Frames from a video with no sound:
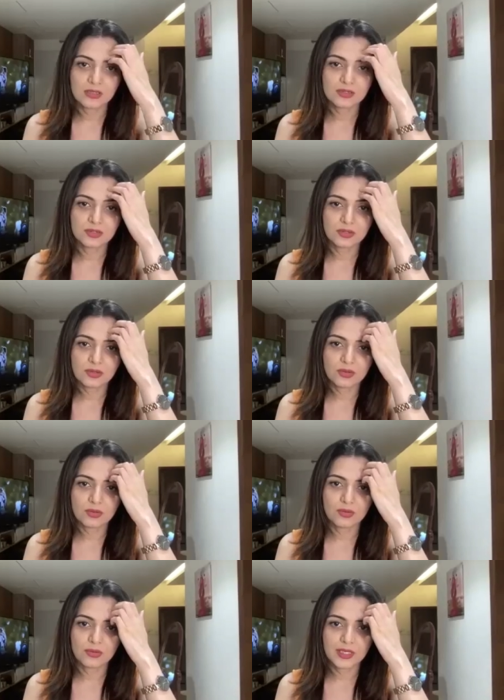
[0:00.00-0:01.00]

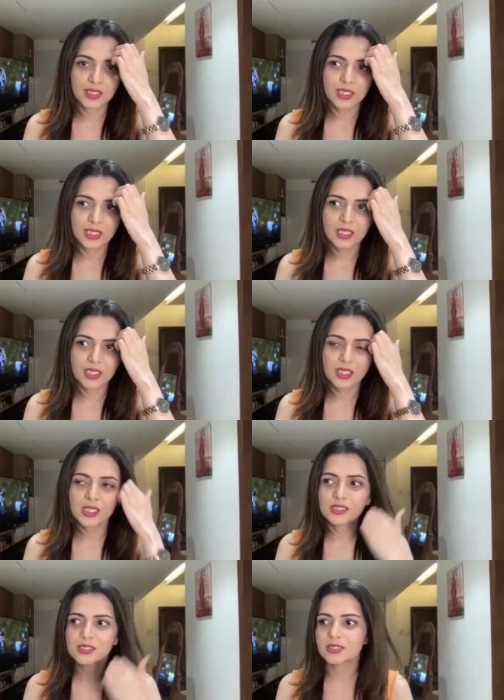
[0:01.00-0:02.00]
so
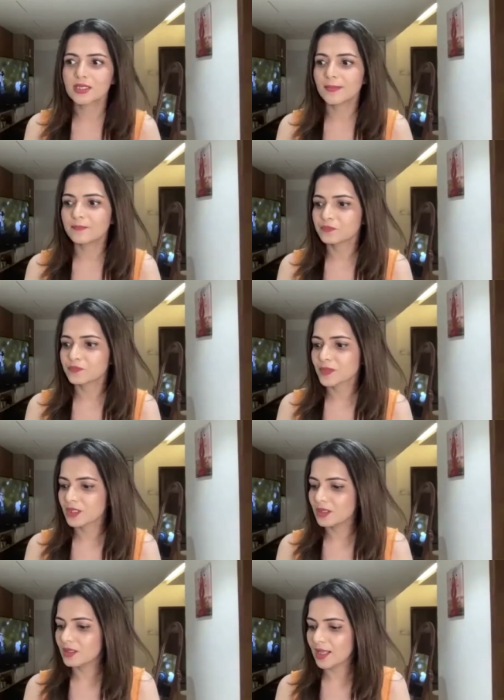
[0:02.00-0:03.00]
it's
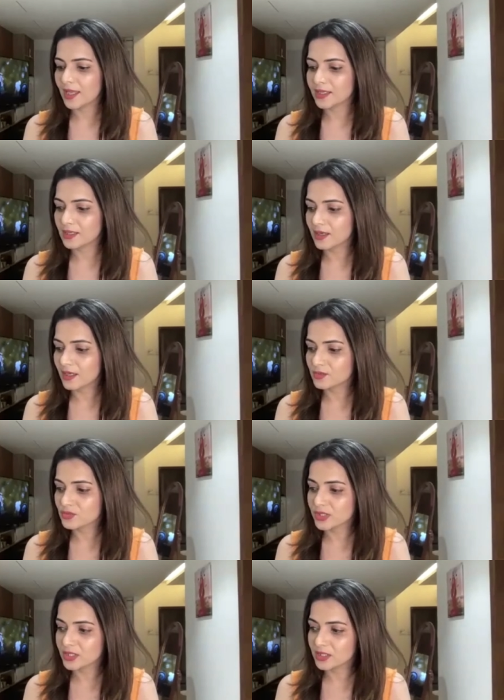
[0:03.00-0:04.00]
like I
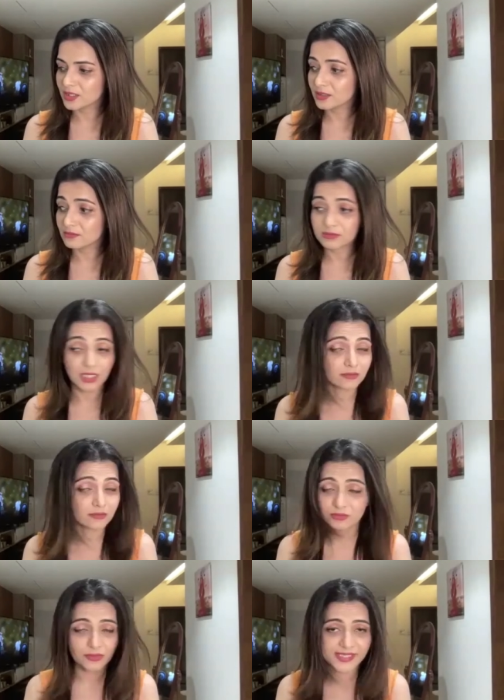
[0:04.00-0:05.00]
was really like,
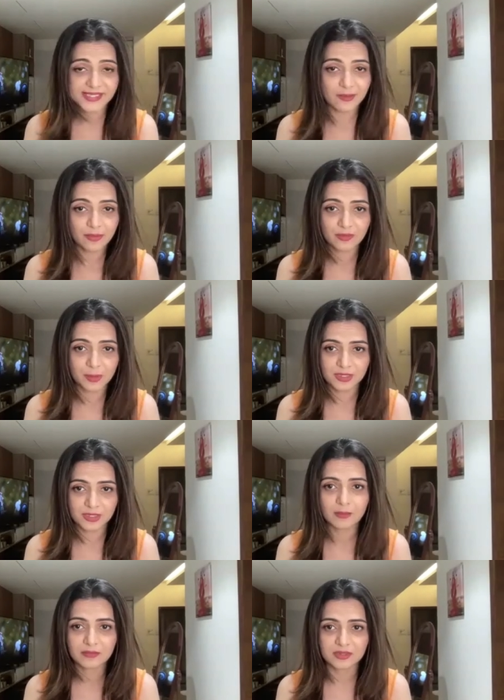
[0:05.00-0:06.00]
for example,
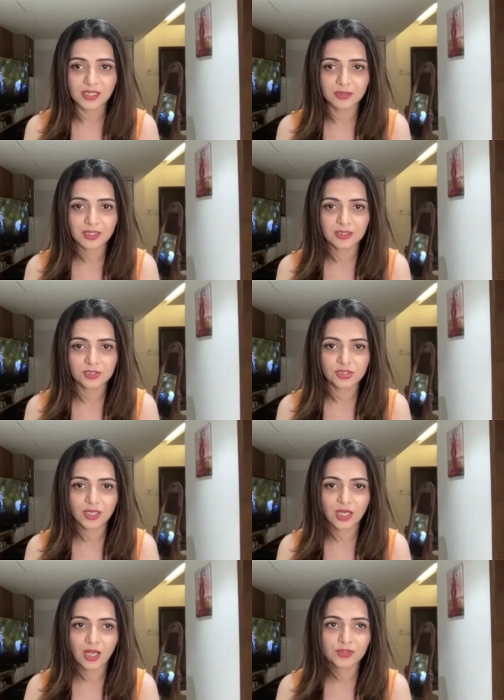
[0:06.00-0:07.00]
about Tamil
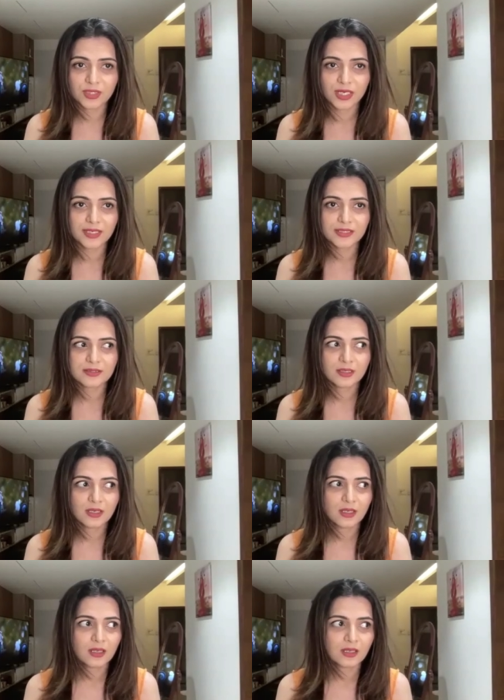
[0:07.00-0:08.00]
culture, how you guys
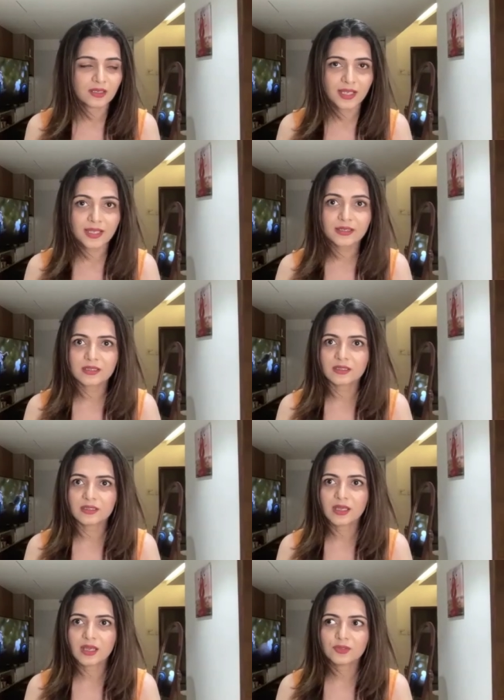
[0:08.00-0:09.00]
connect
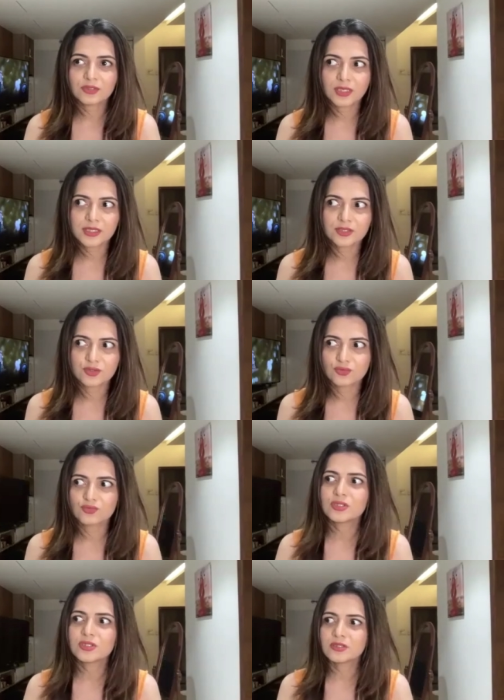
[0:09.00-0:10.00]
and how you guys
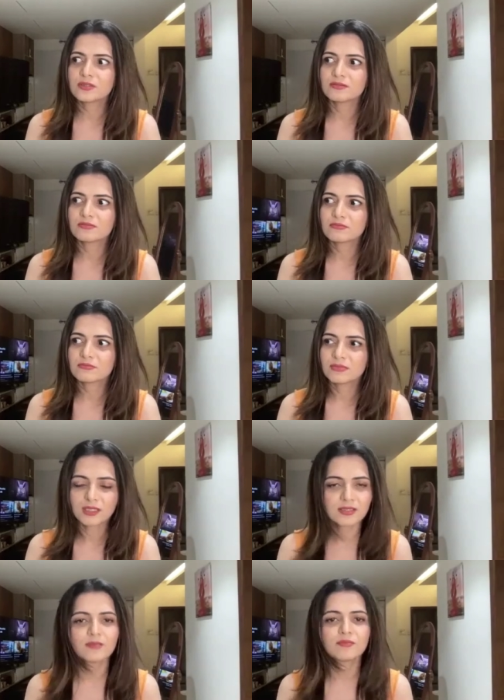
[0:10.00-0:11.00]
do this.
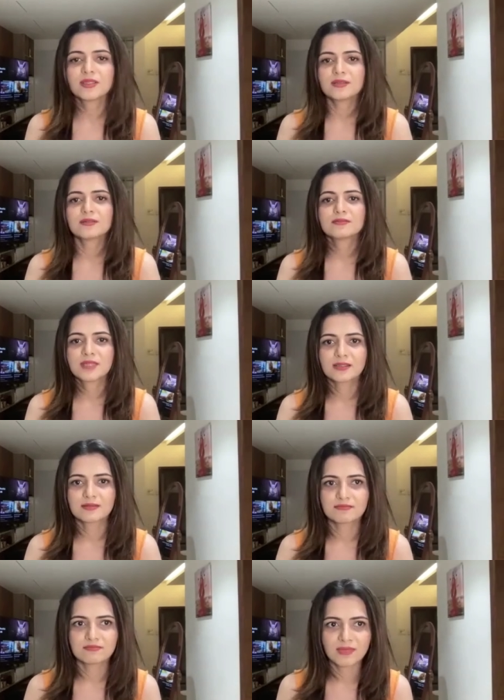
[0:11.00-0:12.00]
That's something
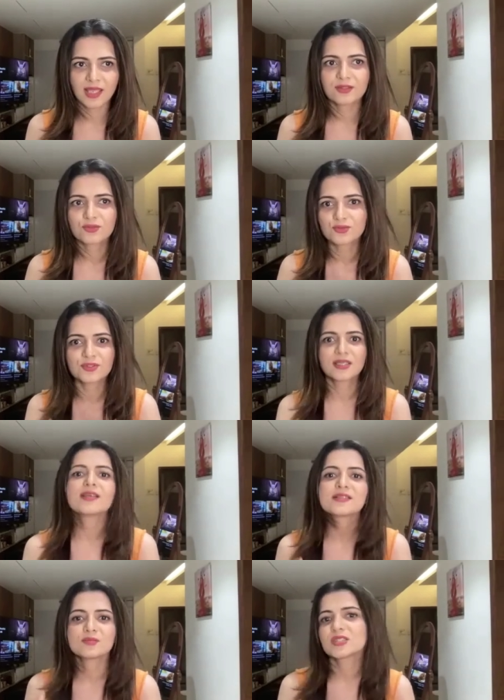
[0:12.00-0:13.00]
that
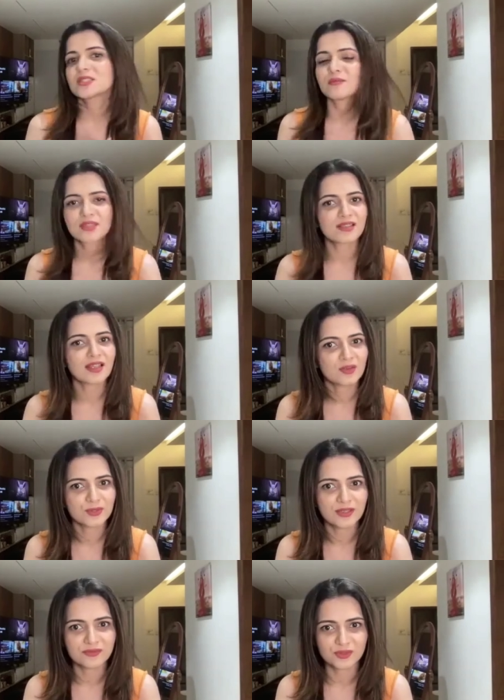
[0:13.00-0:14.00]
enthusiasm is something that I
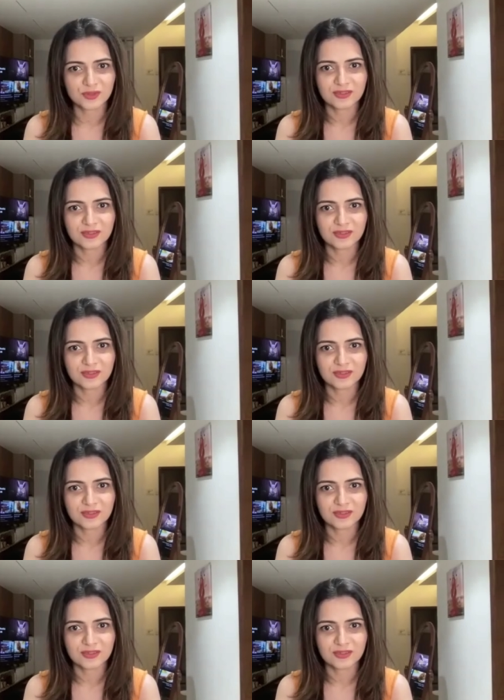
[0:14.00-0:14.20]
would love to